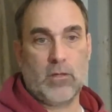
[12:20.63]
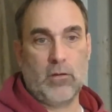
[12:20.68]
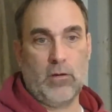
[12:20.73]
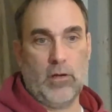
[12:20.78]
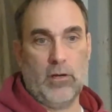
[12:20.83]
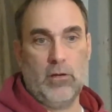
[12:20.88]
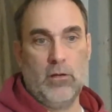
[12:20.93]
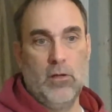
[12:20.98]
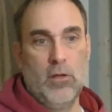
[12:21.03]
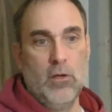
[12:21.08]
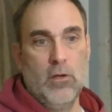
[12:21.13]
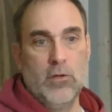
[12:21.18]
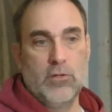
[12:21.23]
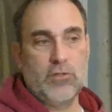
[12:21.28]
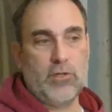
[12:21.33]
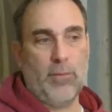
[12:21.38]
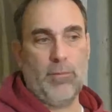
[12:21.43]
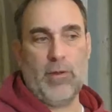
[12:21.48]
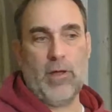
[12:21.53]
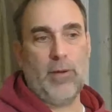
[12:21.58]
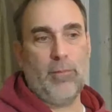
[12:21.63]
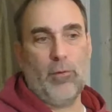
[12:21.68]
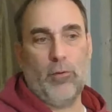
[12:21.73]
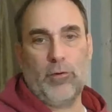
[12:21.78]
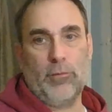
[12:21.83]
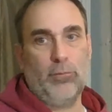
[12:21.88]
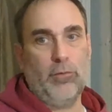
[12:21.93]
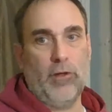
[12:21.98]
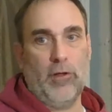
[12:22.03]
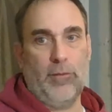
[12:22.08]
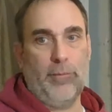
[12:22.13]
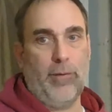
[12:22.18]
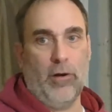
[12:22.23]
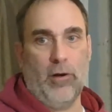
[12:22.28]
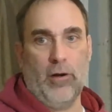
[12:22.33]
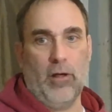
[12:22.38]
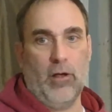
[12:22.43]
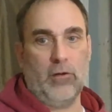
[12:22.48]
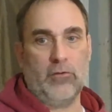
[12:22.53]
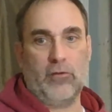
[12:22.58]
Right? So I'm not about to play the
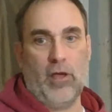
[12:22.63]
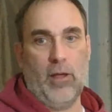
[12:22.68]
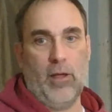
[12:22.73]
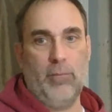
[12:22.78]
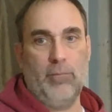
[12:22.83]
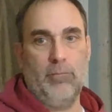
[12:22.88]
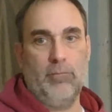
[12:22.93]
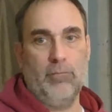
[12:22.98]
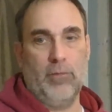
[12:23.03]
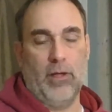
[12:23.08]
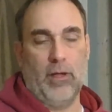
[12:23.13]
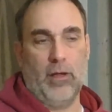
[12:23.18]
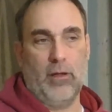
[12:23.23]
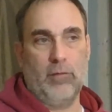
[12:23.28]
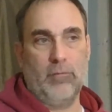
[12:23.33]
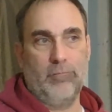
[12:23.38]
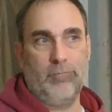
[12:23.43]
paradox game. Like,